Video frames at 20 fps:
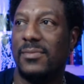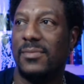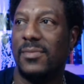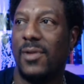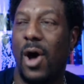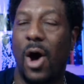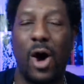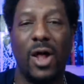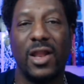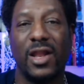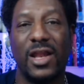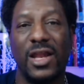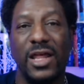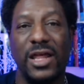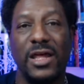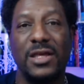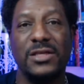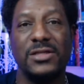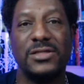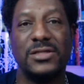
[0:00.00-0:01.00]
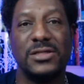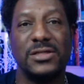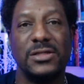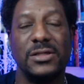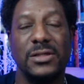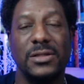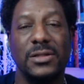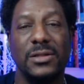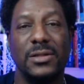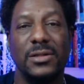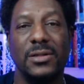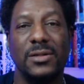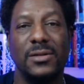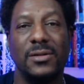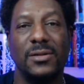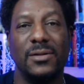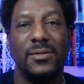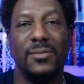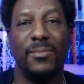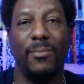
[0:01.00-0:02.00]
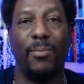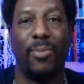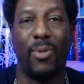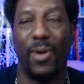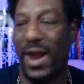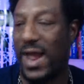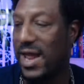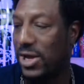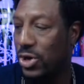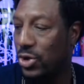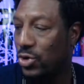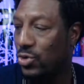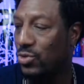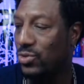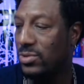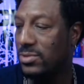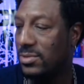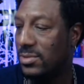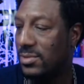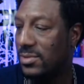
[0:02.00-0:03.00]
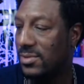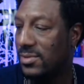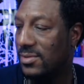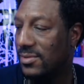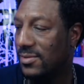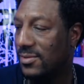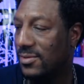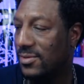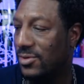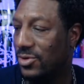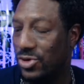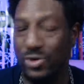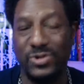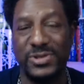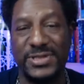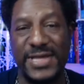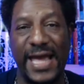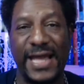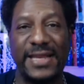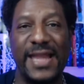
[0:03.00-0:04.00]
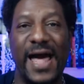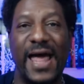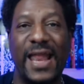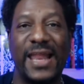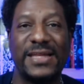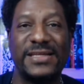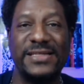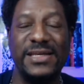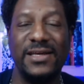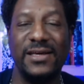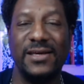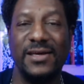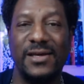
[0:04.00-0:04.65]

all of these brand new technology,